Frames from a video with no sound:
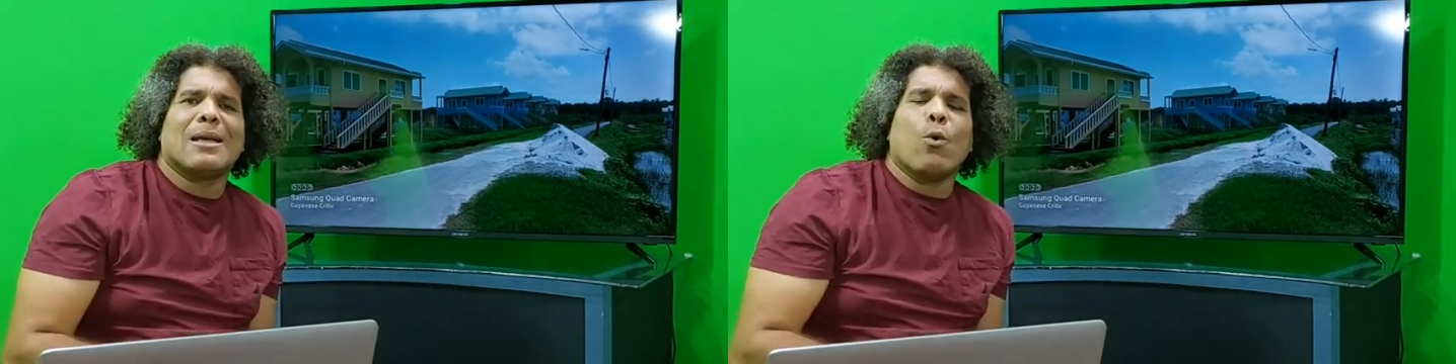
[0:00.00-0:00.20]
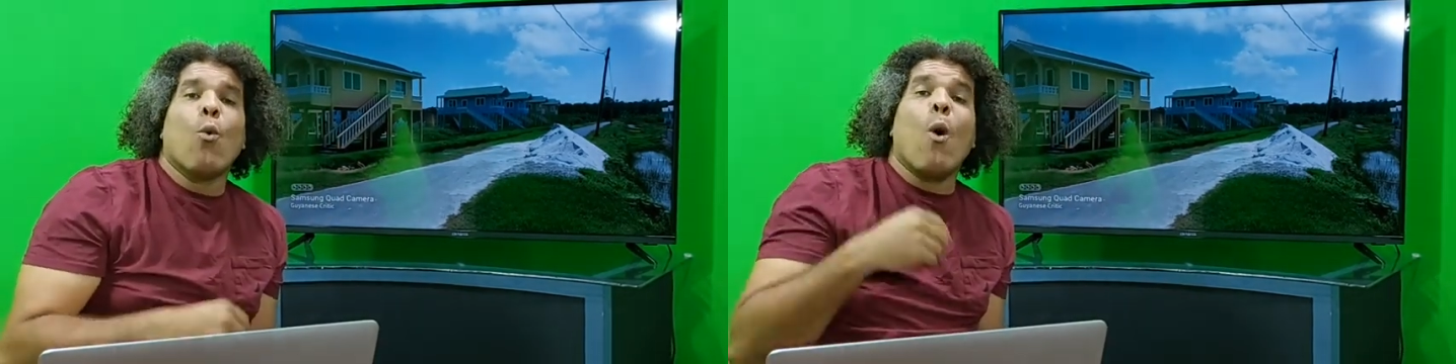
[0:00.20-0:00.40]

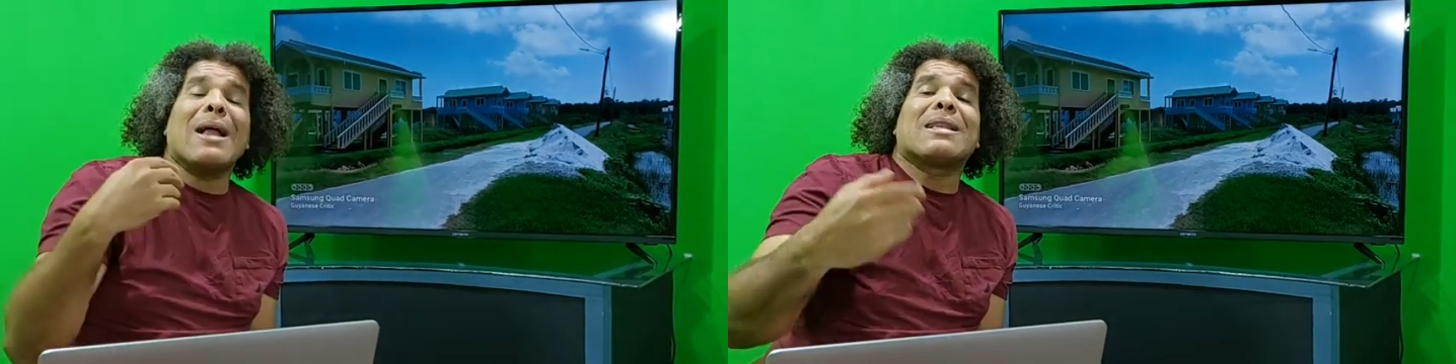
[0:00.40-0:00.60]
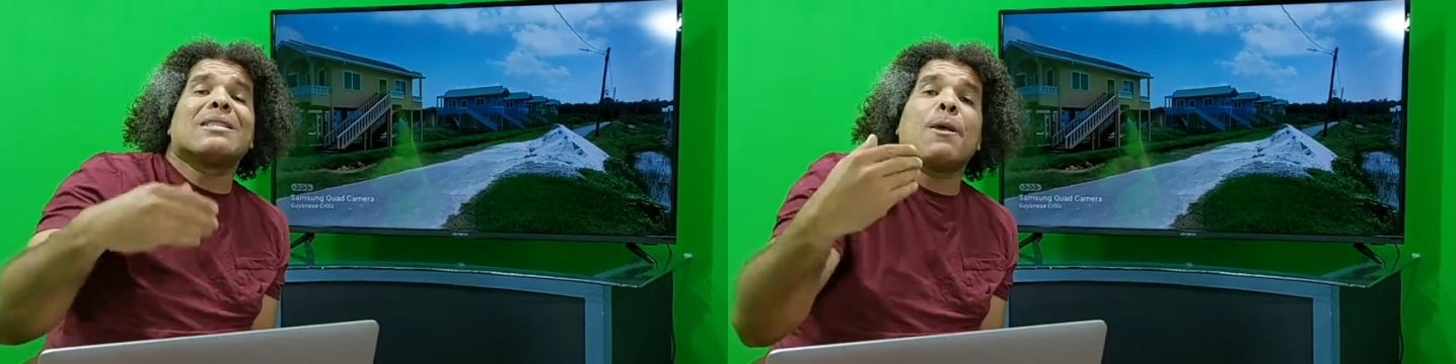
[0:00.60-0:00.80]

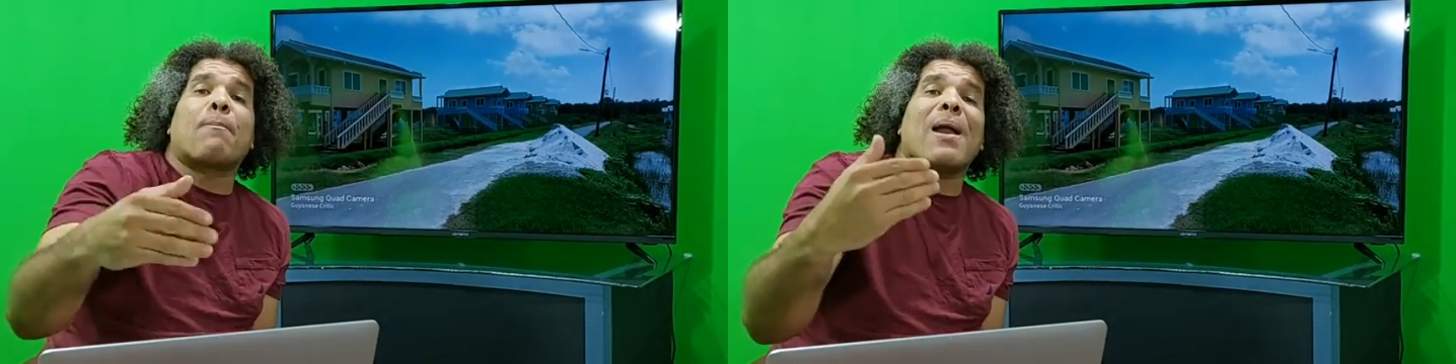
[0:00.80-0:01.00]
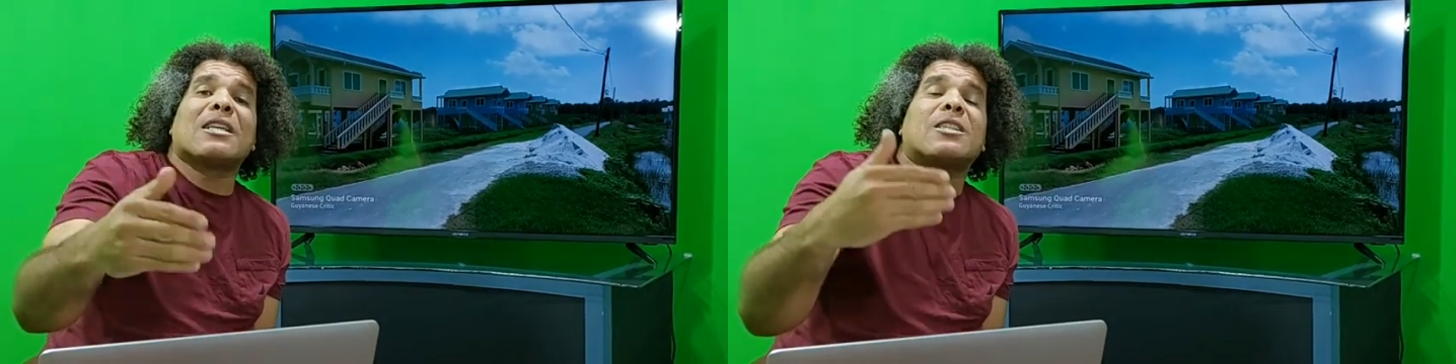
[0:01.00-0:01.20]
What is the
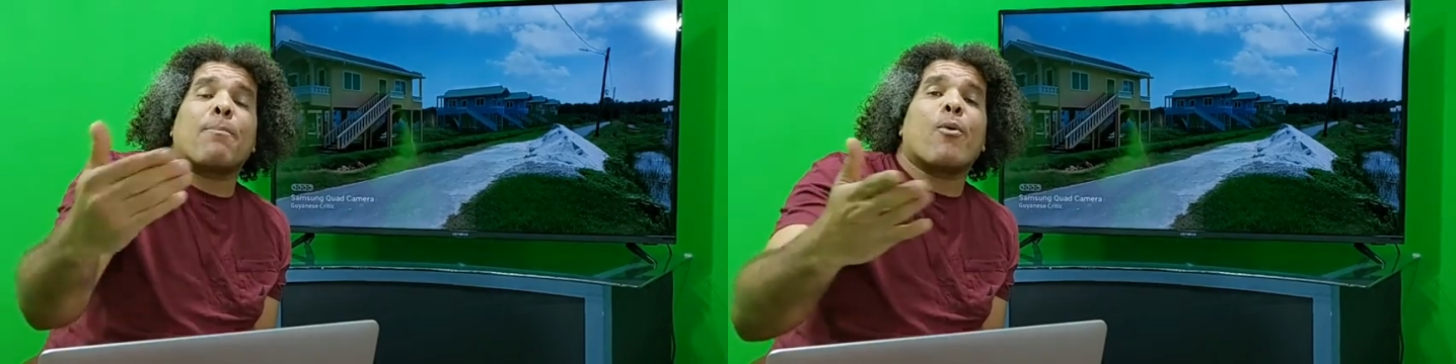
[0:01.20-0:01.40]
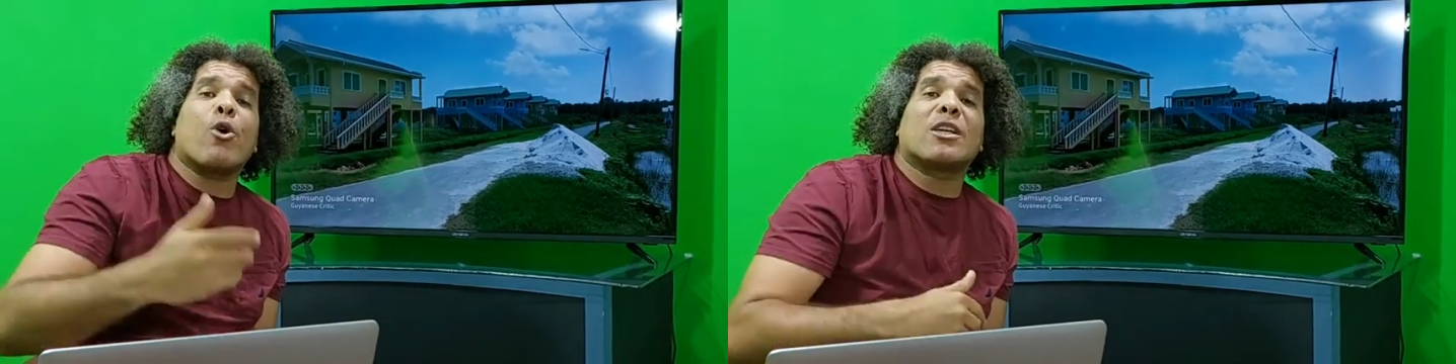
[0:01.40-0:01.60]
price of
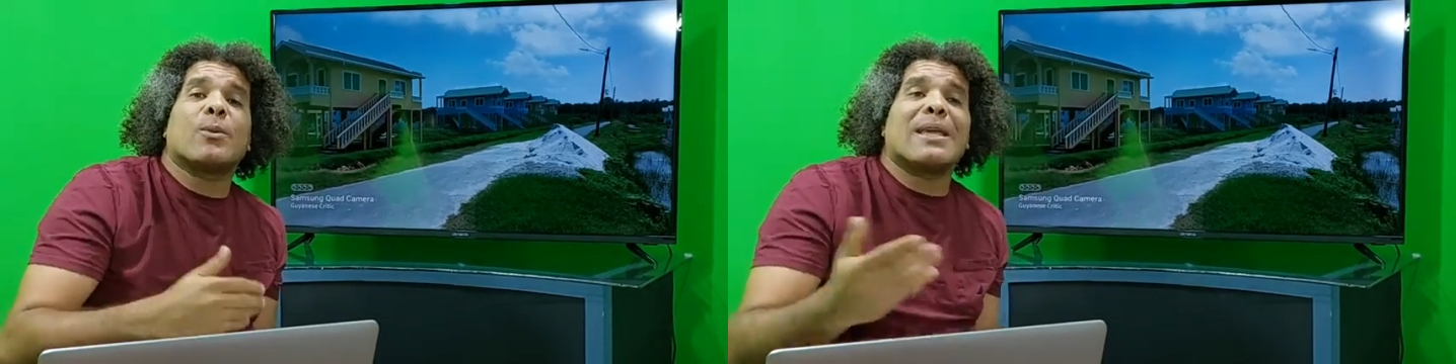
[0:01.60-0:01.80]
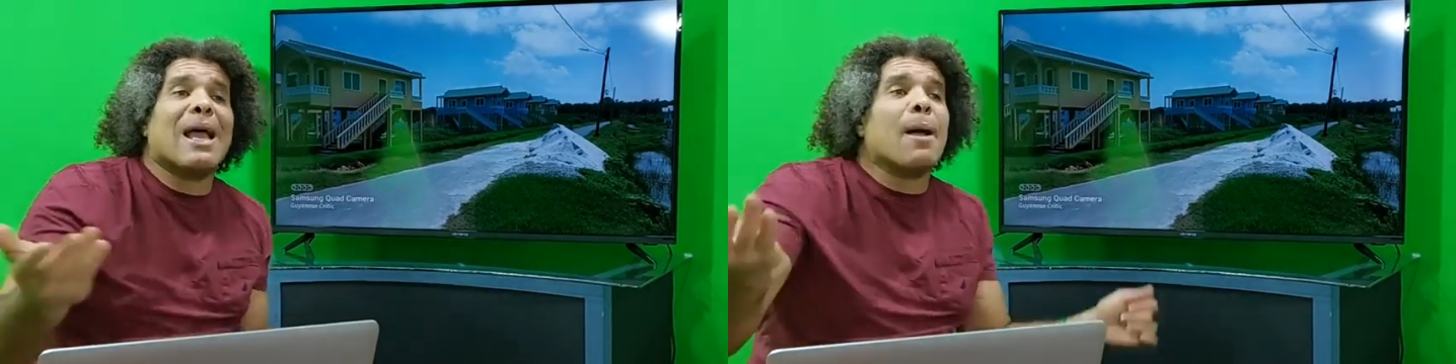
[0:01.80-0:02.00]
progress?
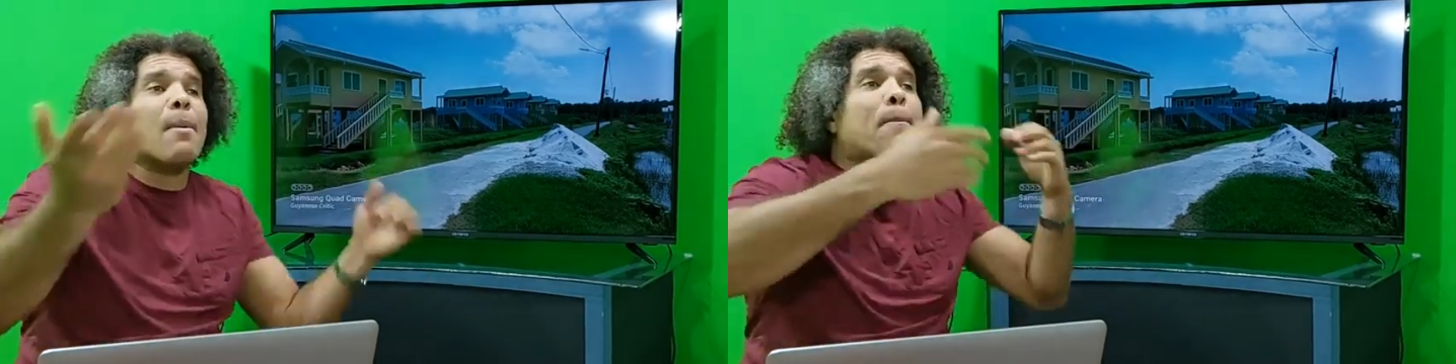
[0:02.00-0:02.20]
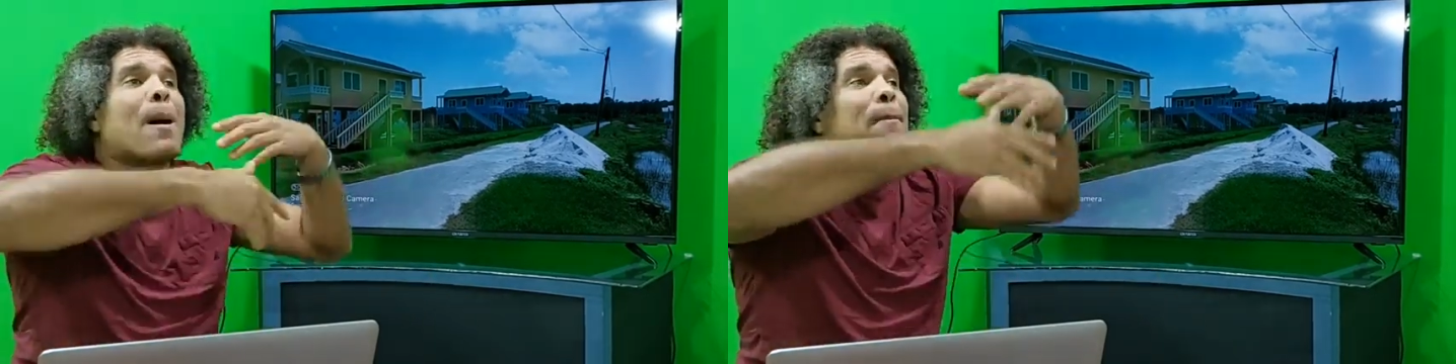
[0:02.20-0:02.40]
We can't
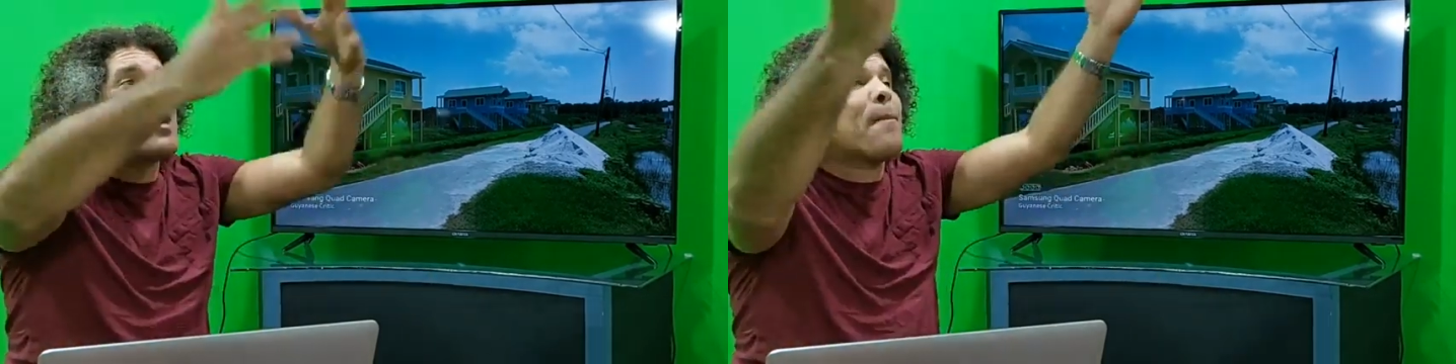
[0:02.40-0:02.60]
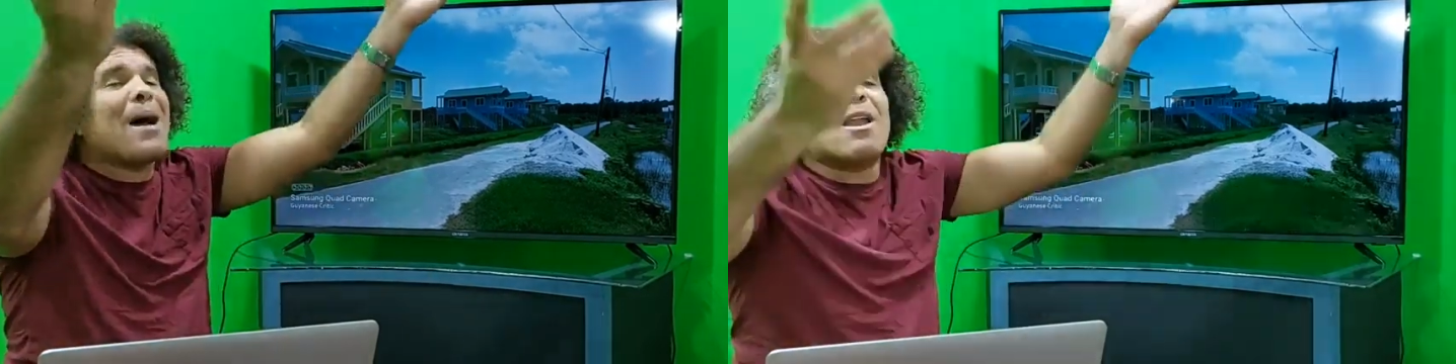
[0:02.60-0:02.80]
have popping
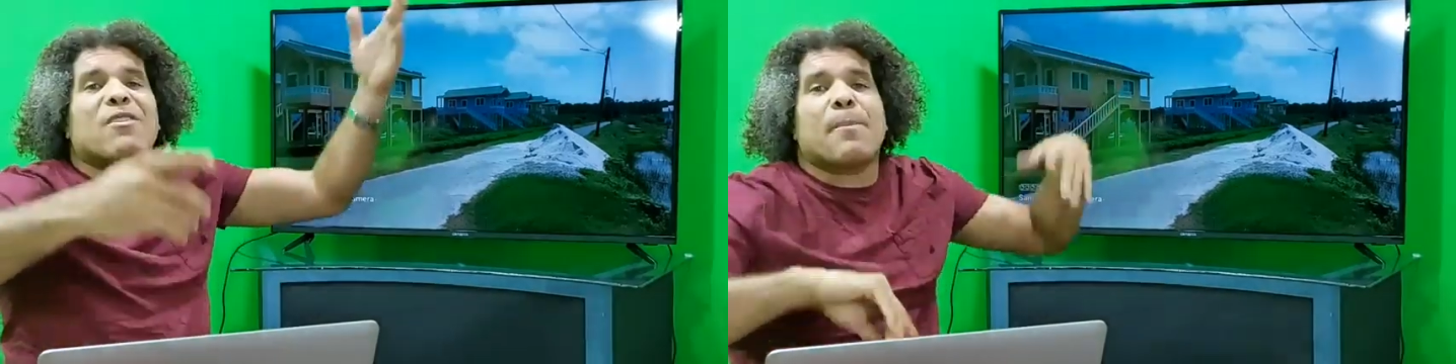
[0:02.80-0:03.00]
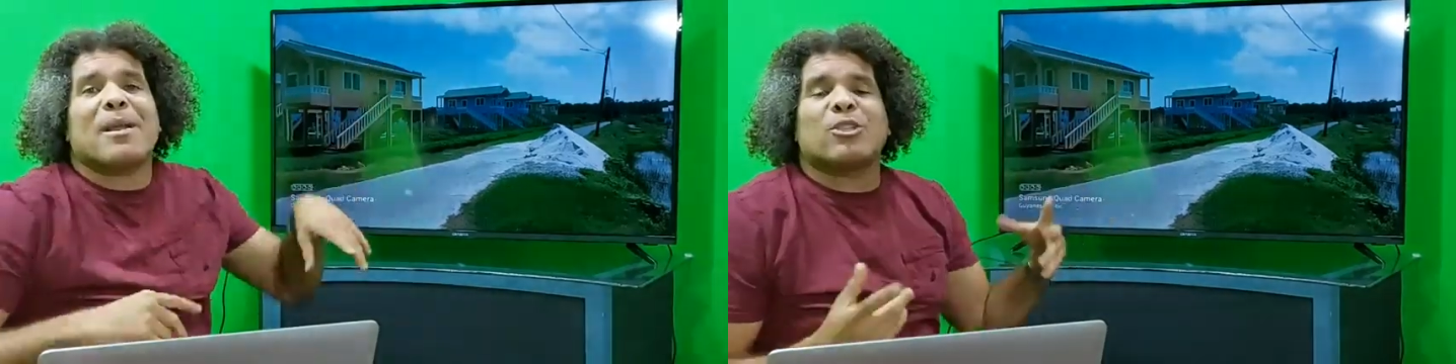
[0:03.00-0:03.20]
up all over
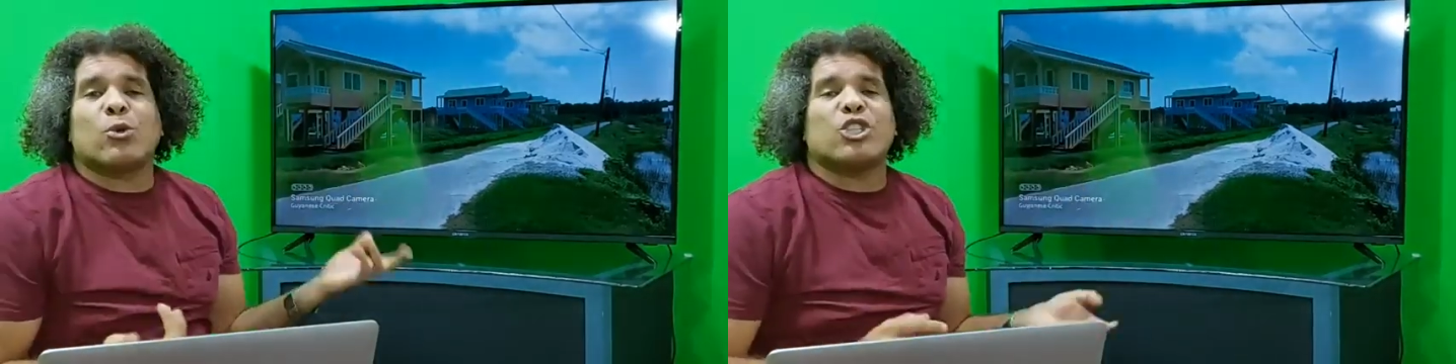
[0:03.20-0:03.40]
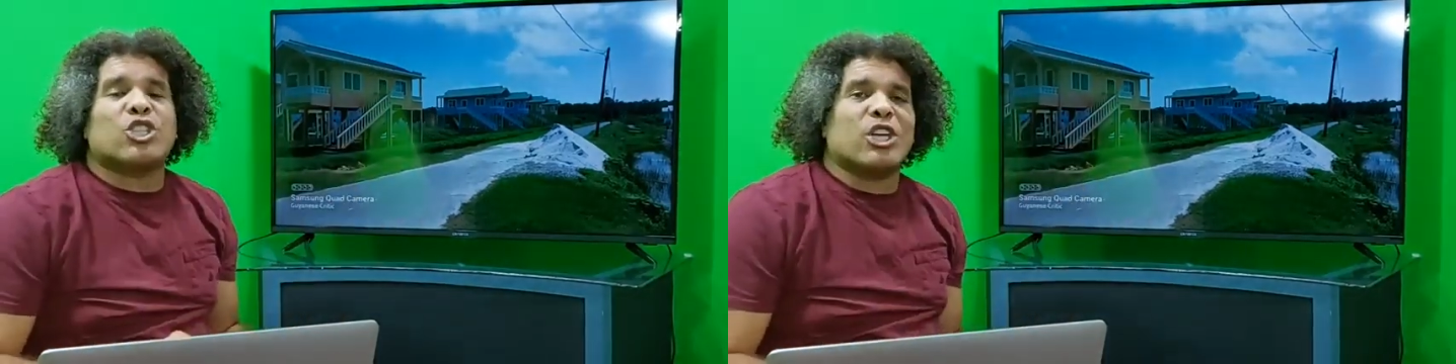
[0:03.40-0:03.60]
the place
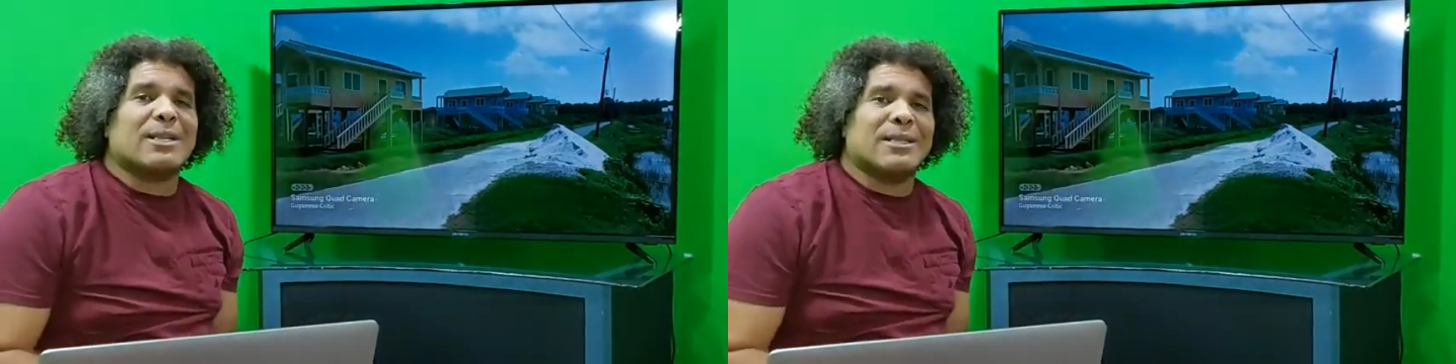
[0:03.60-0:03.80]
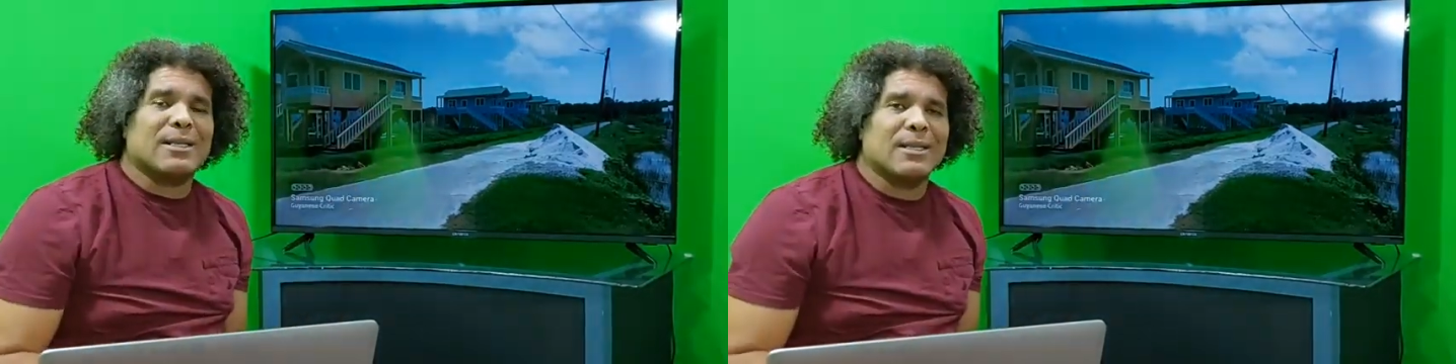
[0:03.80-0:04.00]
doing shit.